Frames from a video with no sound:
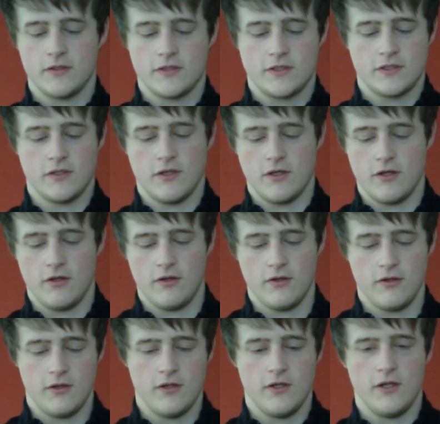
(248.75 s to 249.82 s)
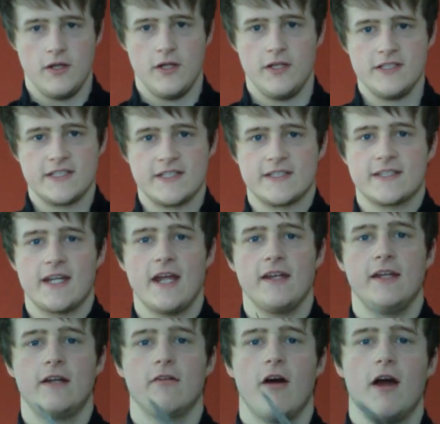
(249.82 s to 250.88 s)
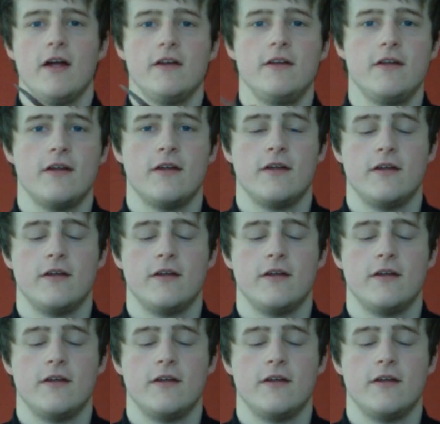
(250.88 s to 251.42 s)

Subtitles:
So it's a Scandi grind.